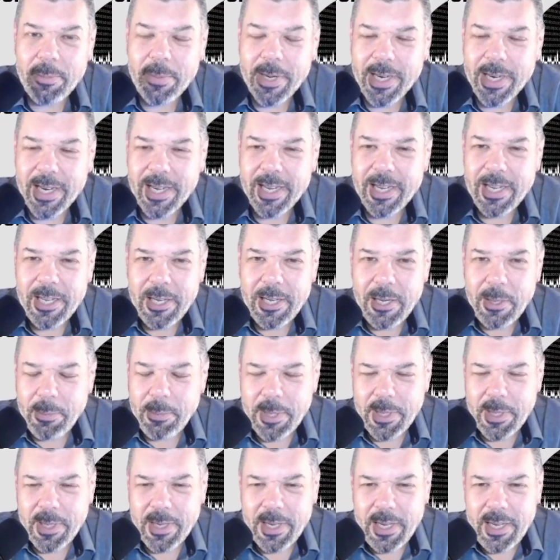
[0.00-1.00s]
But
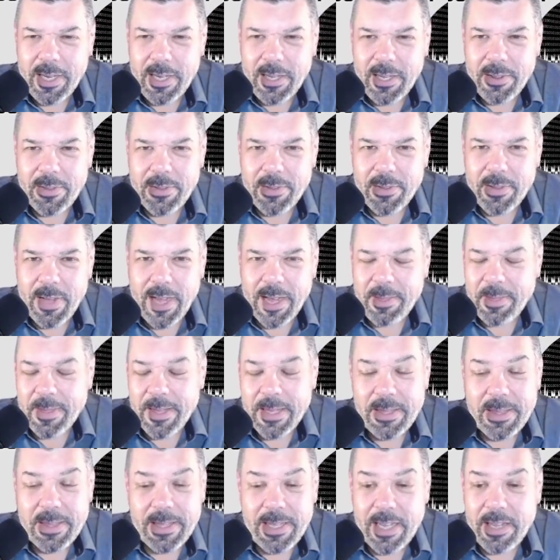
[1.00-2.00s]
I
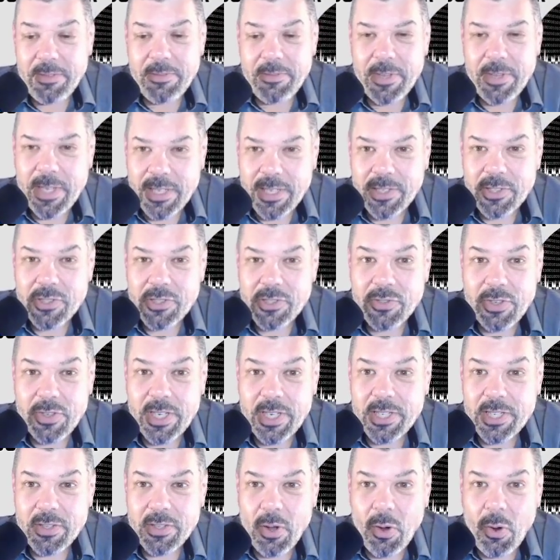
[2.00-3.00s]
think the AV
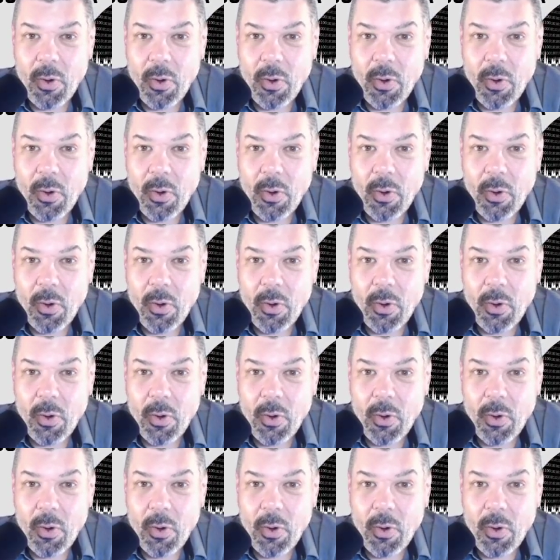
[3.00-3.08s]
industry as a